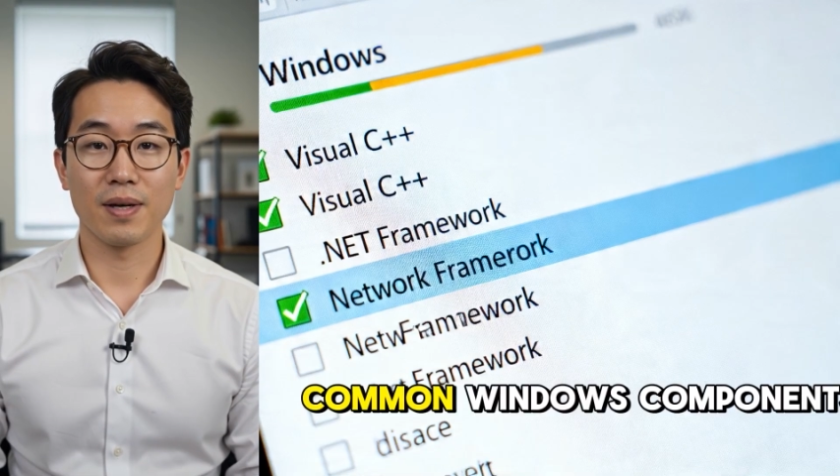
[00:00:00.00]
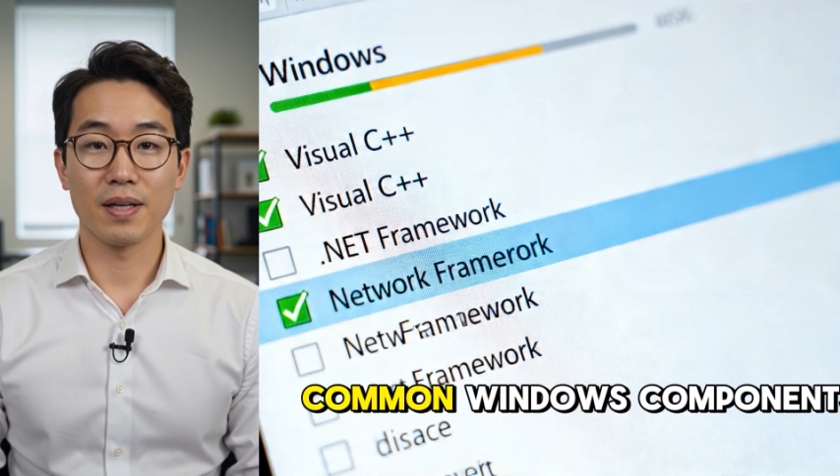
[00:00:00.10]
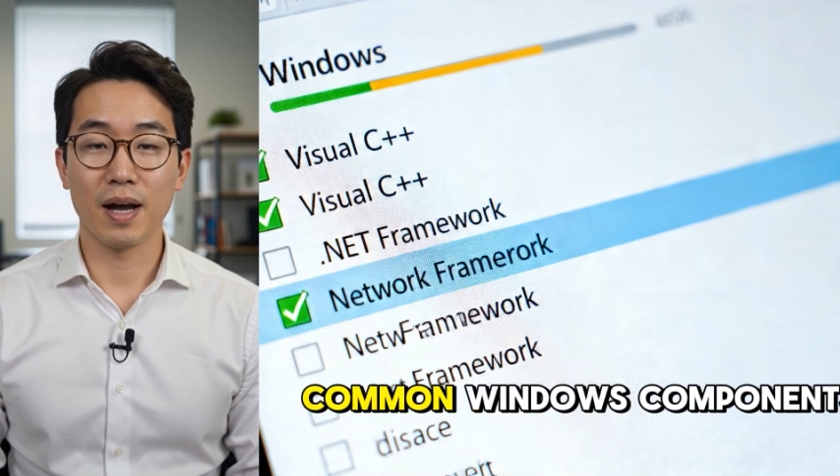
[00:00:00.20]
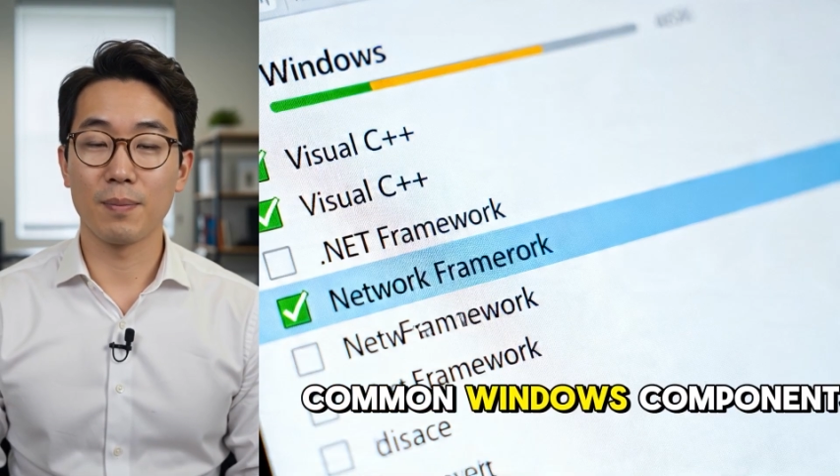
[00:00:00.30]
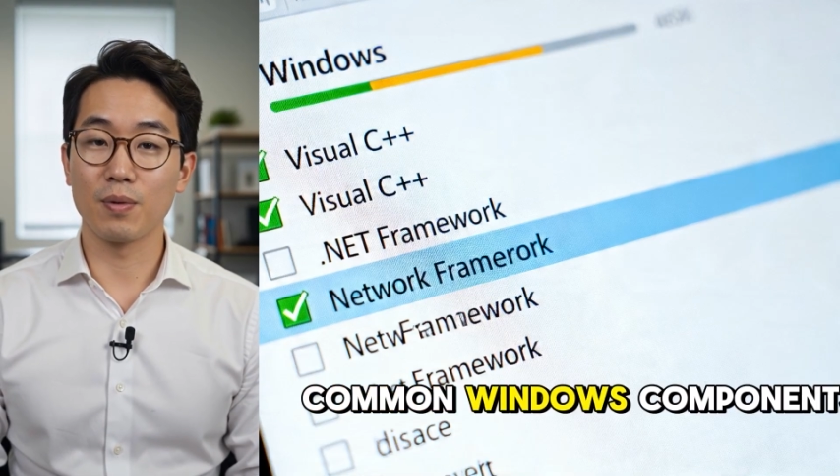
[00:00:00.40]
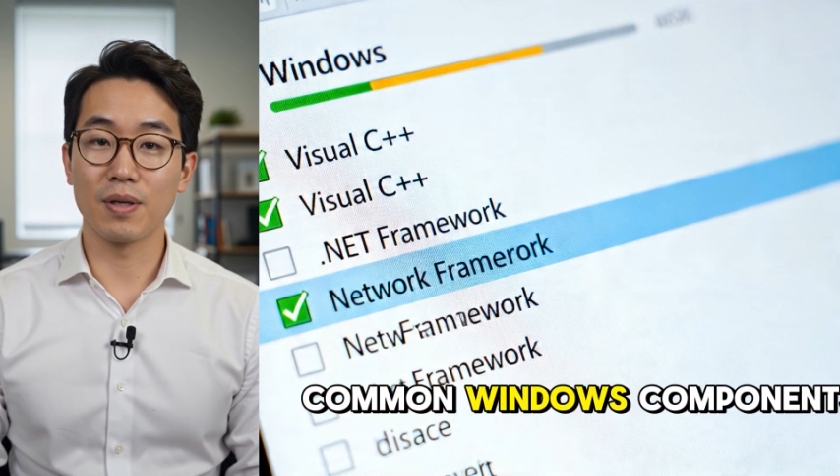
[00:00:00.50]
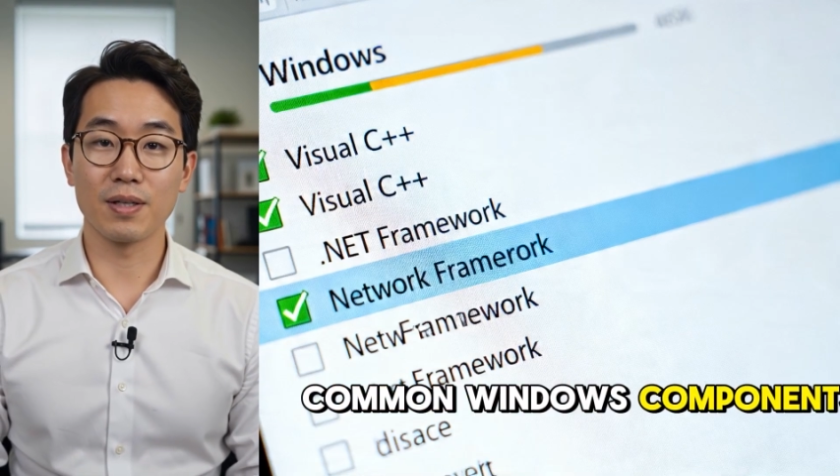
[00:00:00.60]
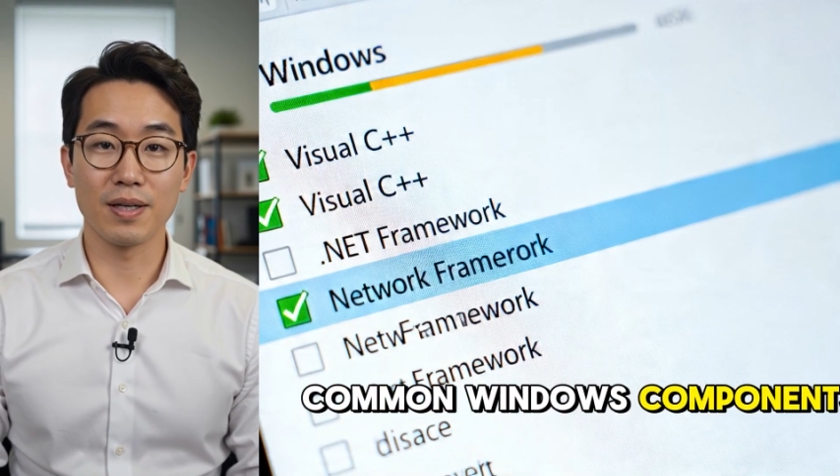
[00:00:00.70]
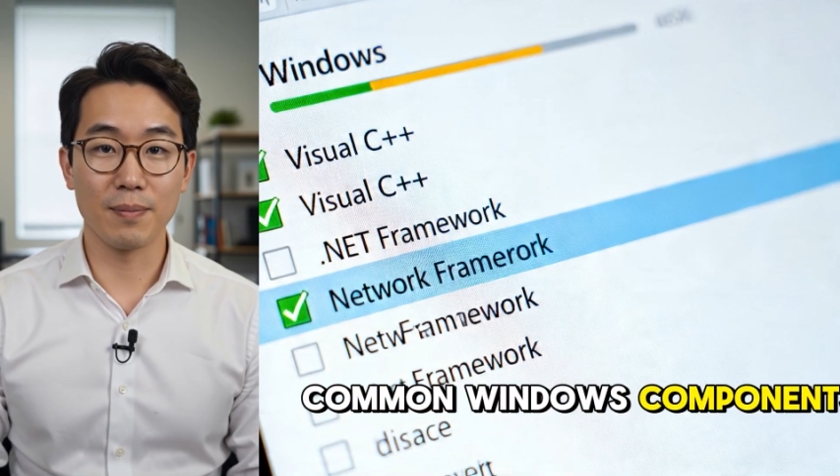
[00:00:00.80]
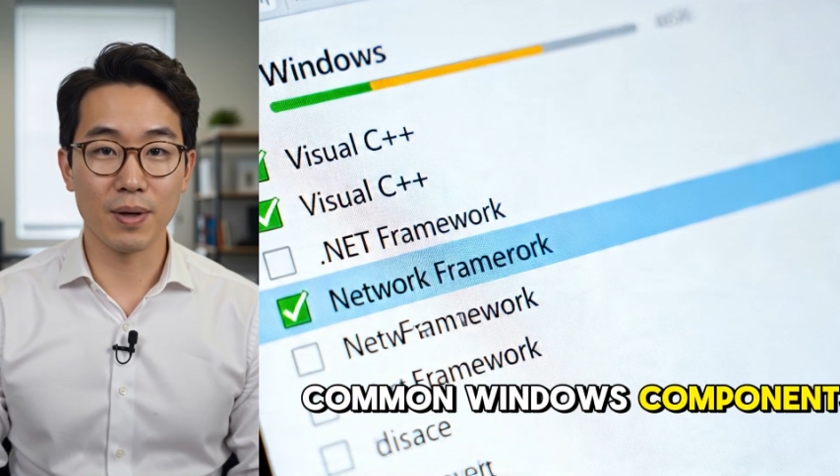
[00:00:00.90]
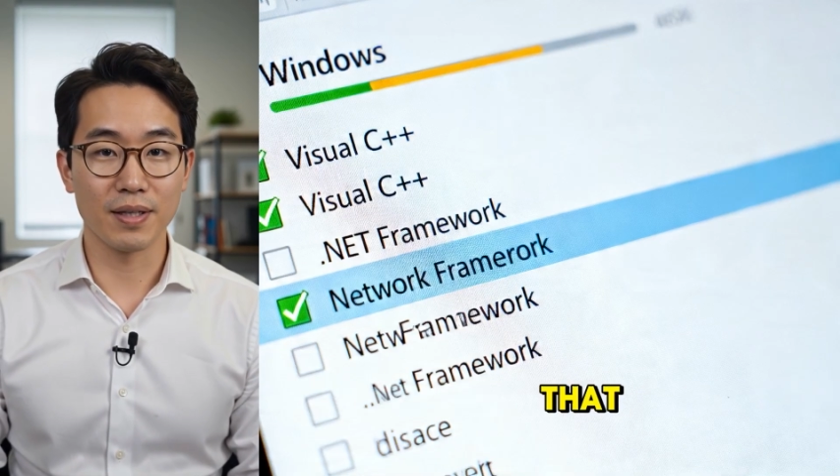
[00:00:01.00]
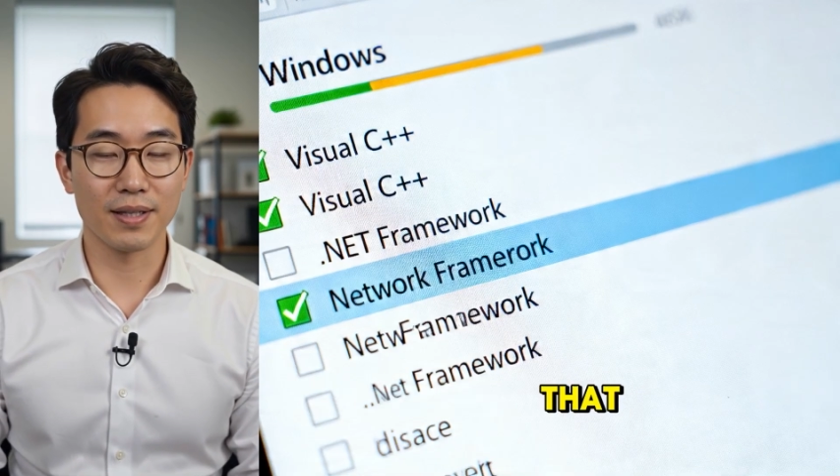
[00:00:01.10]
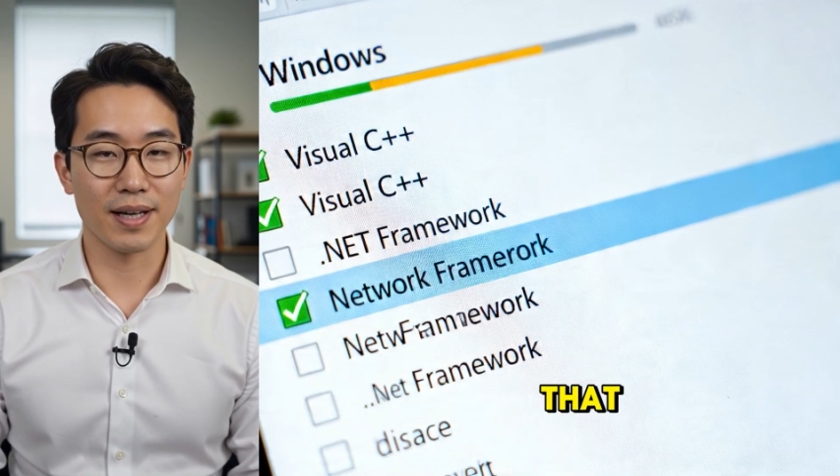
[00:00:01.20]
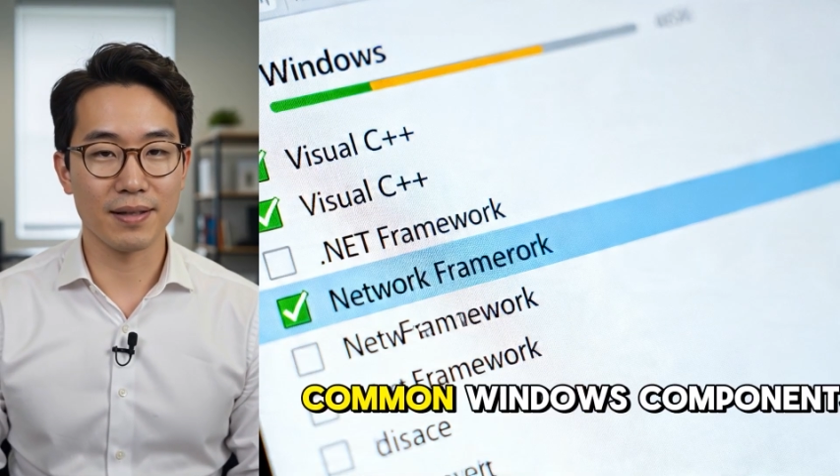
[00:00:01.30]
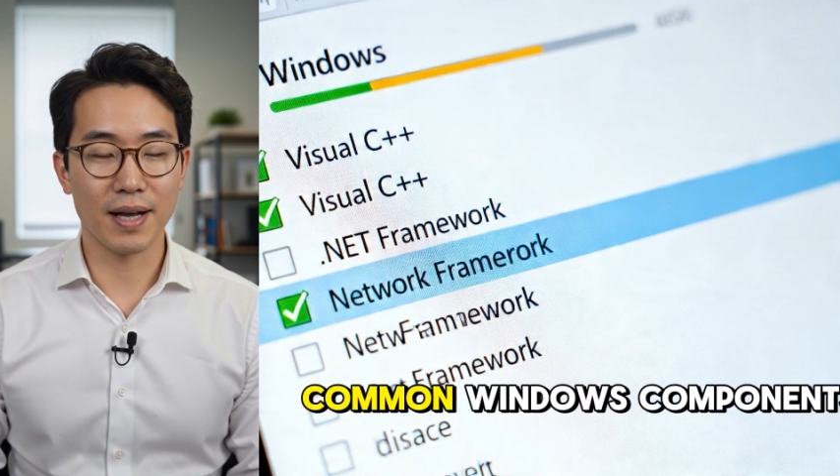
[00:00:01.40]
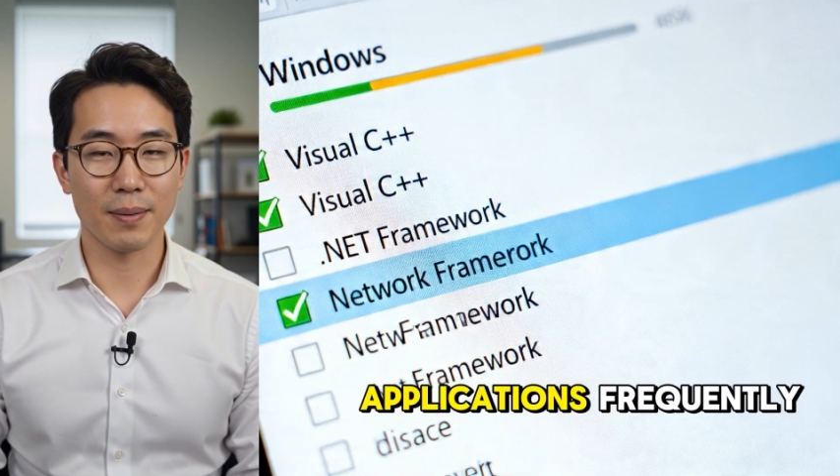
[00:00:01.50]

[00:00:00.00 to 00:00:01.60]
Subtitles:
Common Windows components that